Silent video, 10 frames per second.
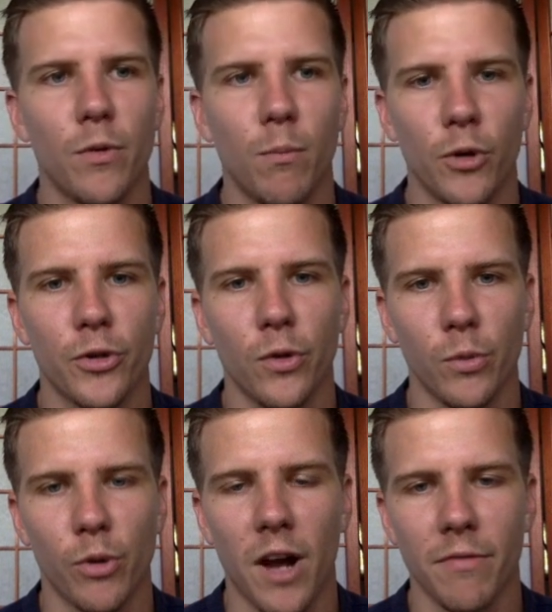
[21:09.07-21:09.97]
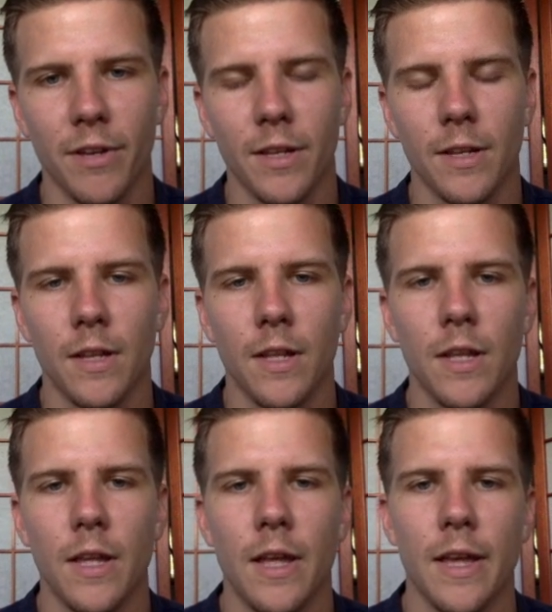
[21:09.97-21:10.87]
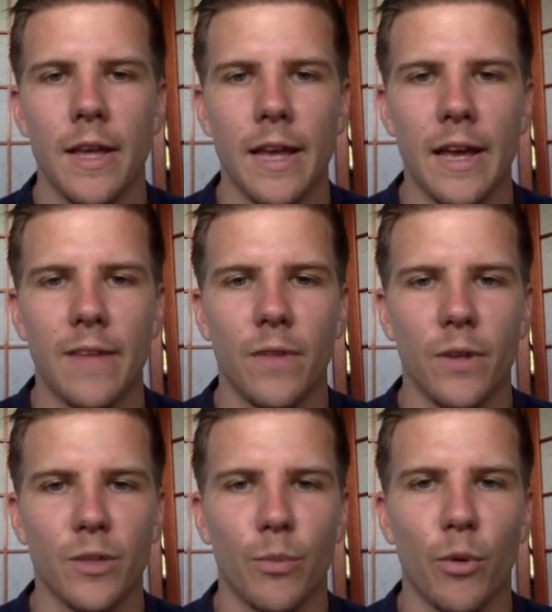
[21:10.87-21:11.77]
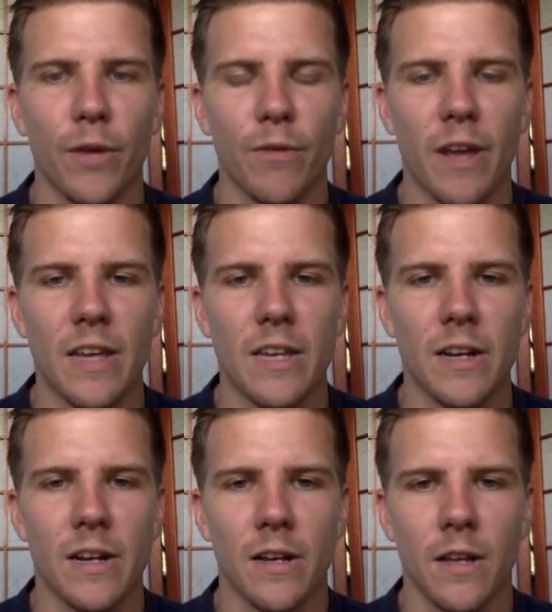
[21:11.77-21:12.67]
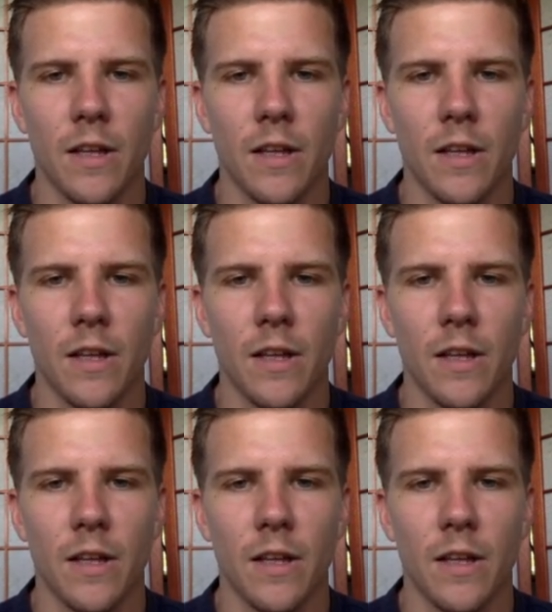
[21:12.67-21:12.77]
more total profit. And there's a point right here